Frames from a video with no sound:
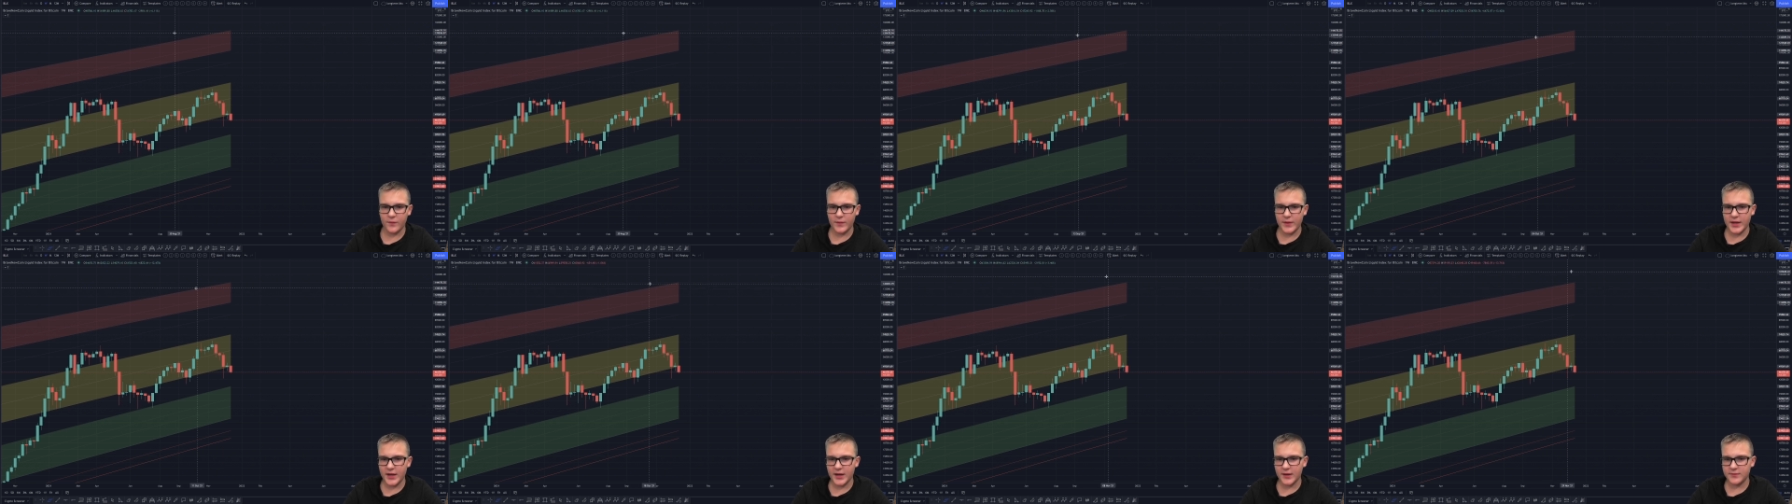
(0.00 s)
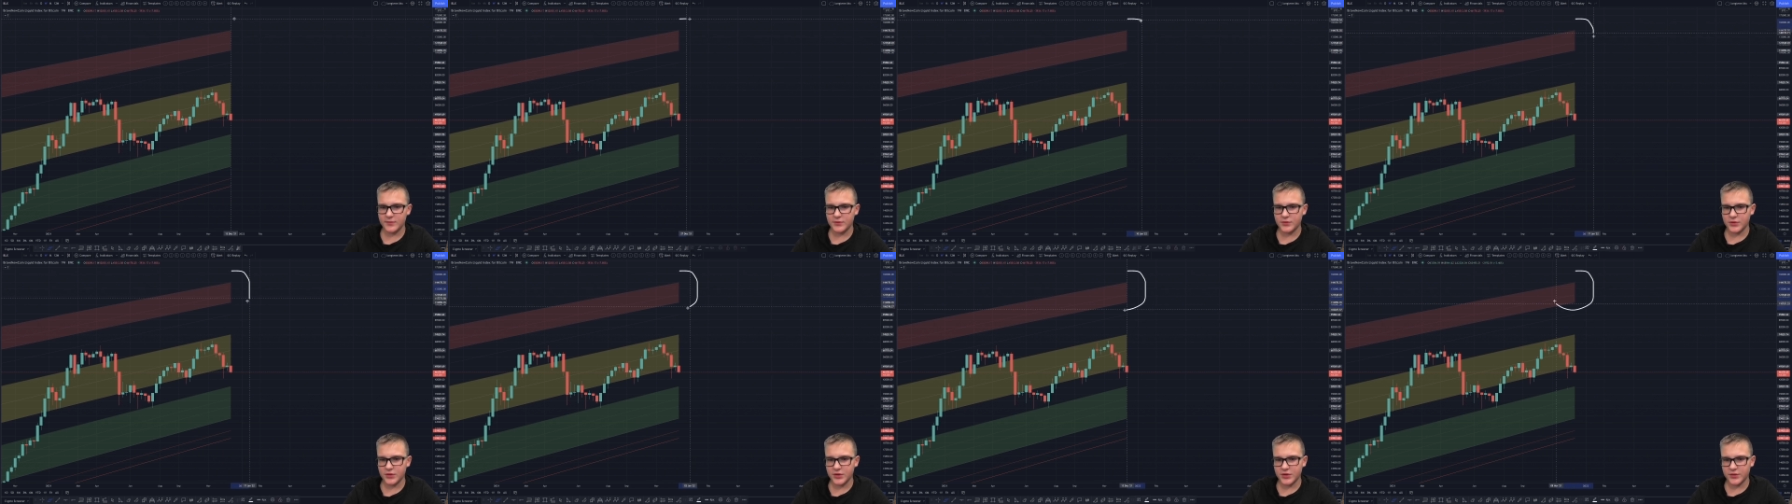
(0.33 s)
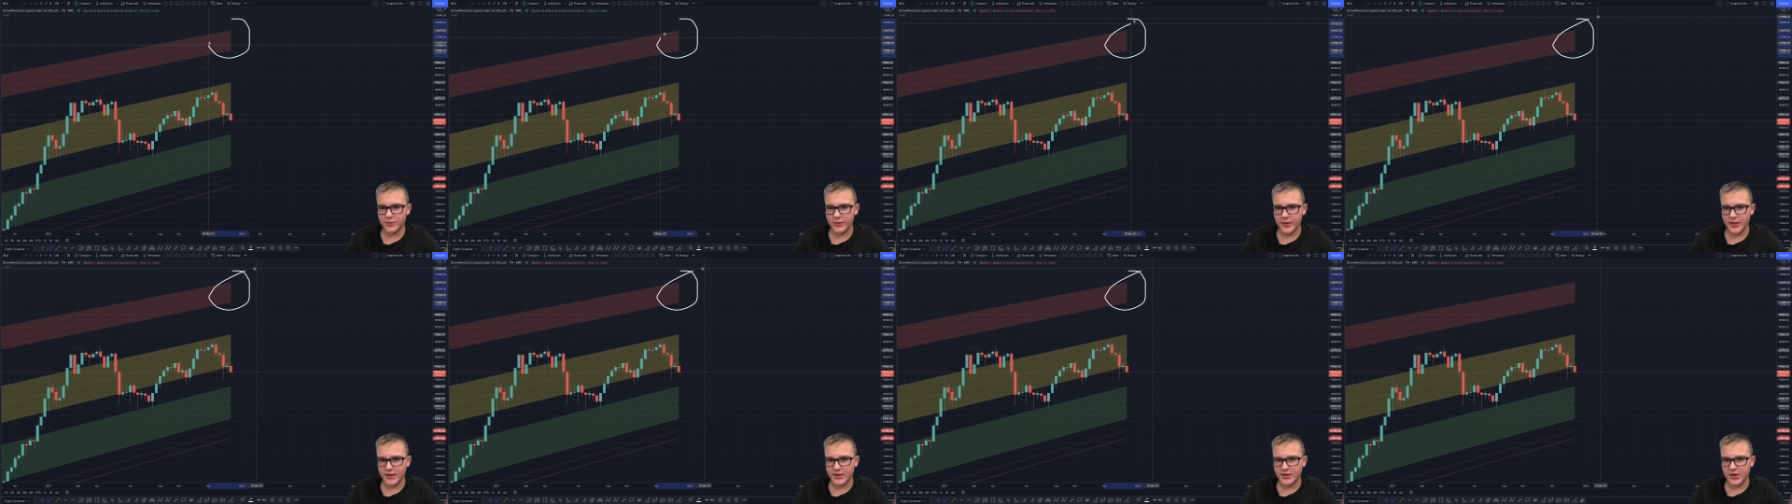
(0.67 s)
We come to
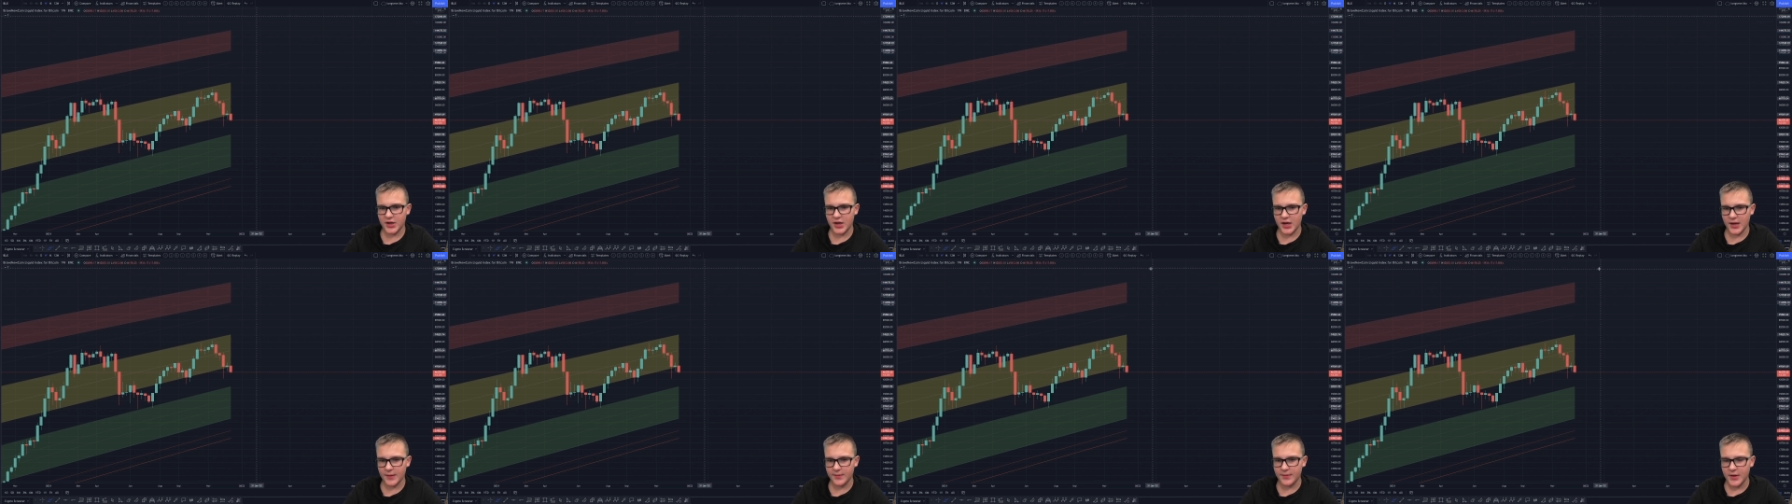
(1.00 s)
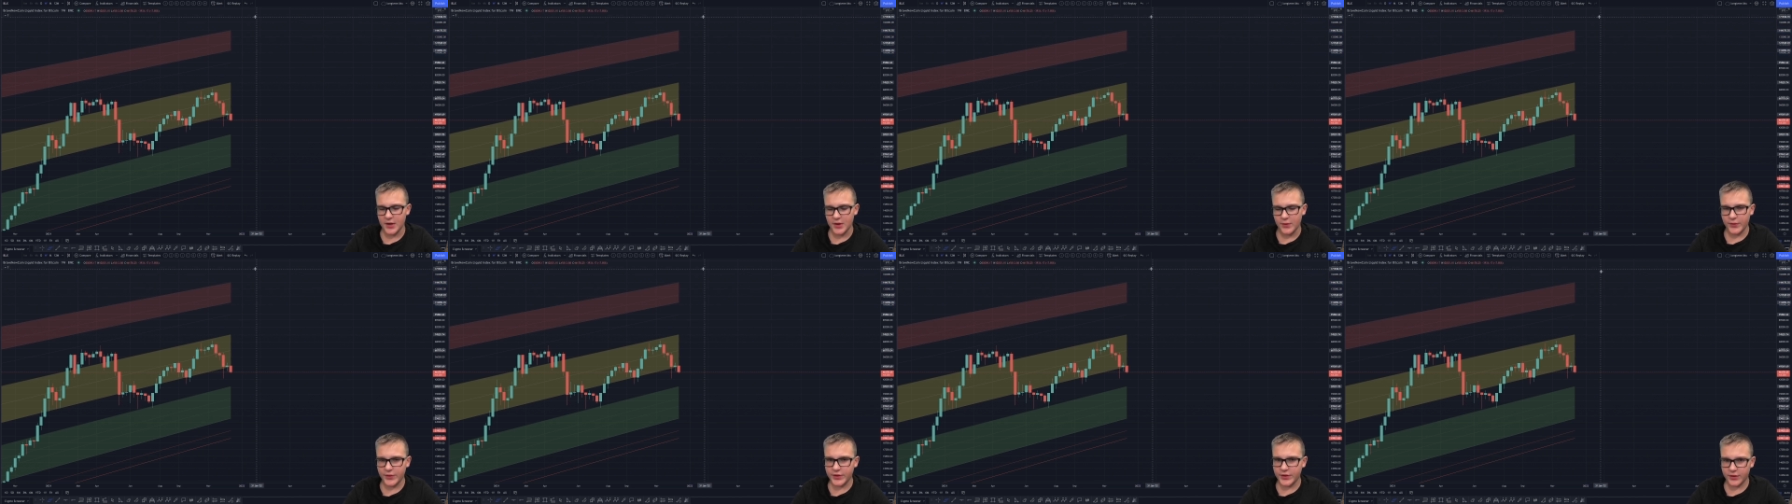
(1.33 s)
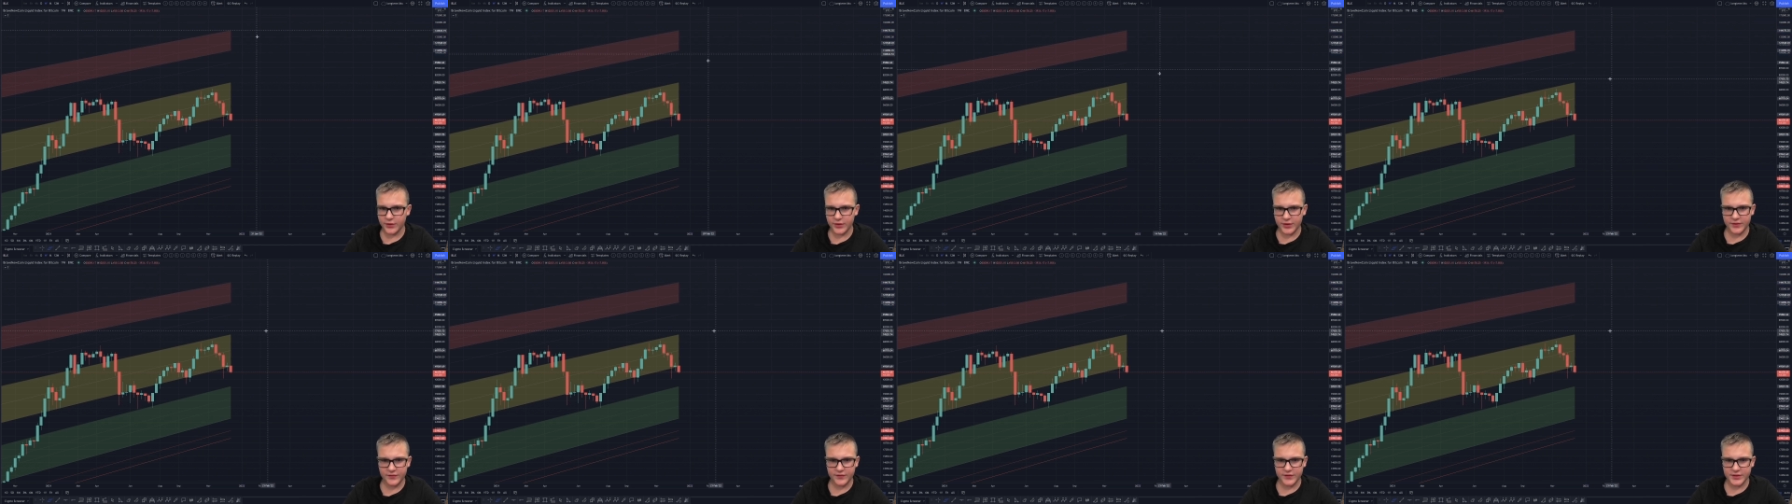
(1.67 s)
this red top, we
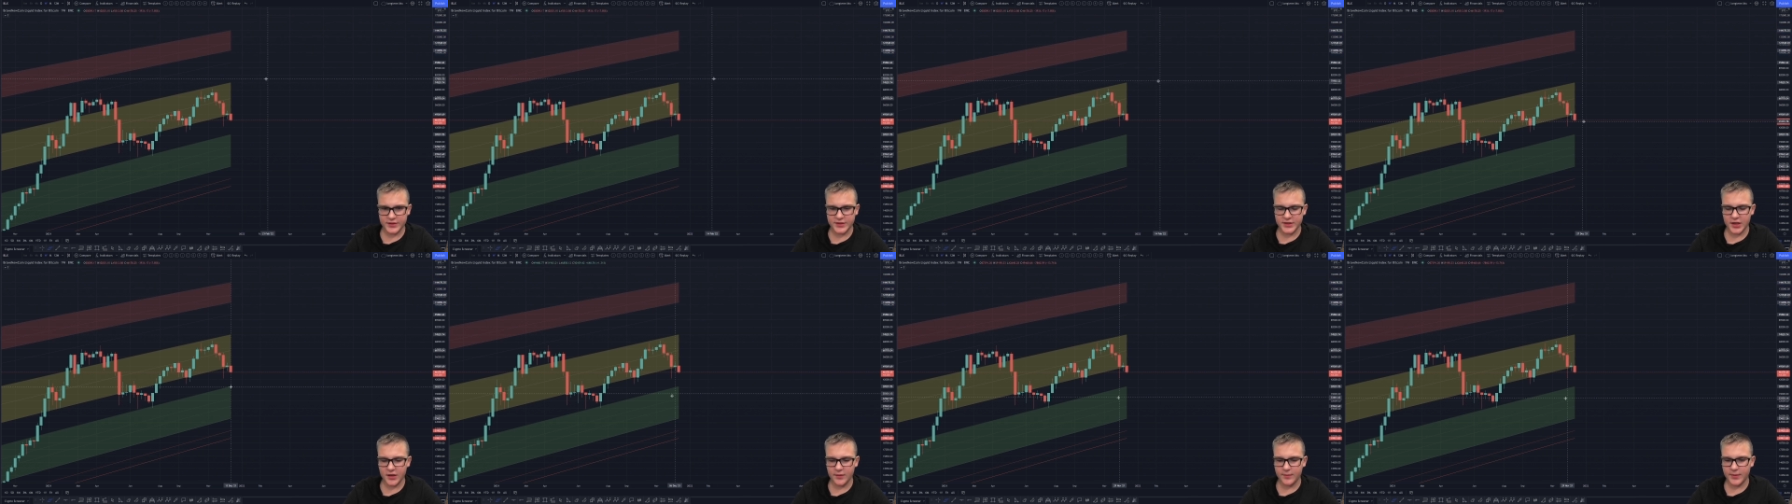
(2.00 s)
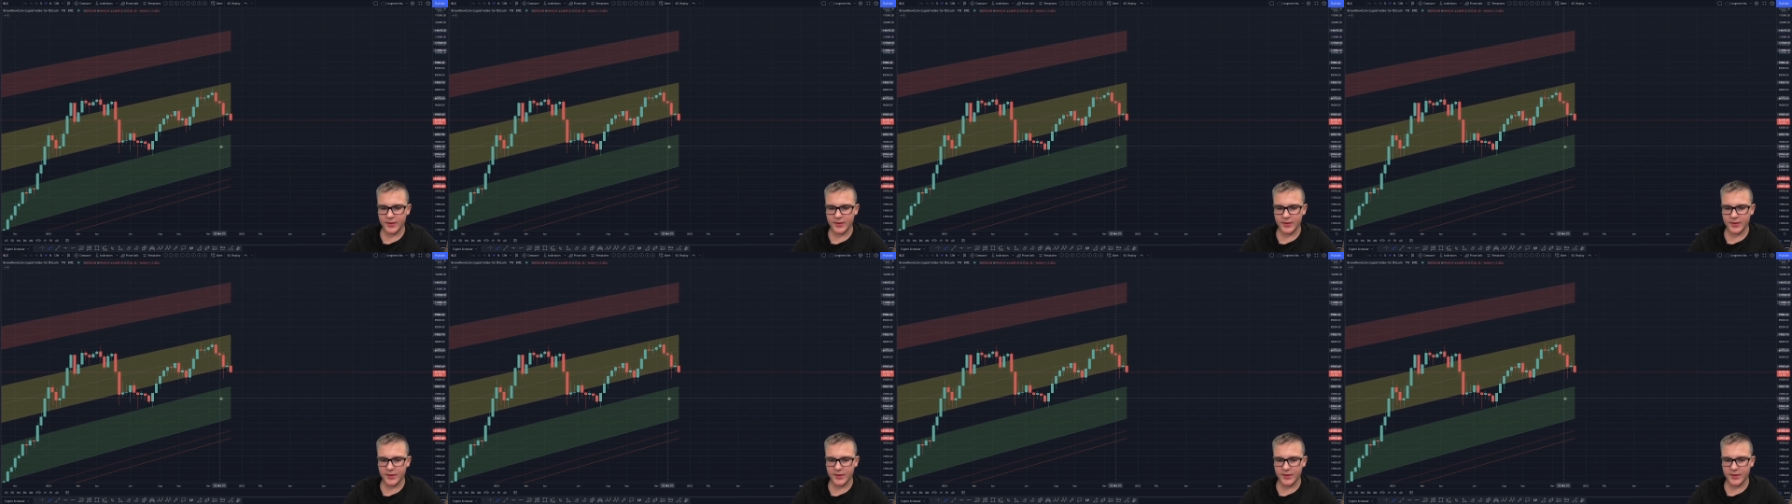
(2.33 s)
don't even sell.